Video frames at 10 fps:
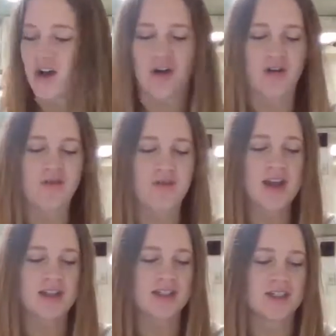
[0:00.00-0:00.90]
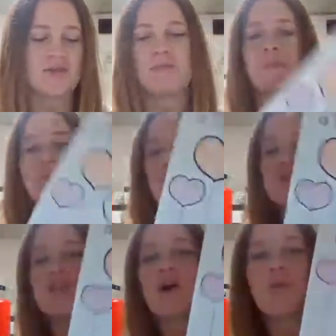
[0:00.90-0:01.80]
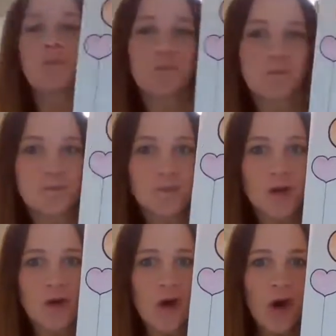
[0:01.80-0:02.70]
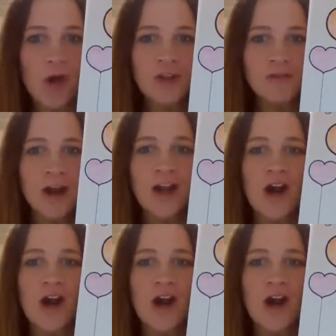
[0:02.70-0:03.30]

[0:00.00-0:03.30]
All right, so all of my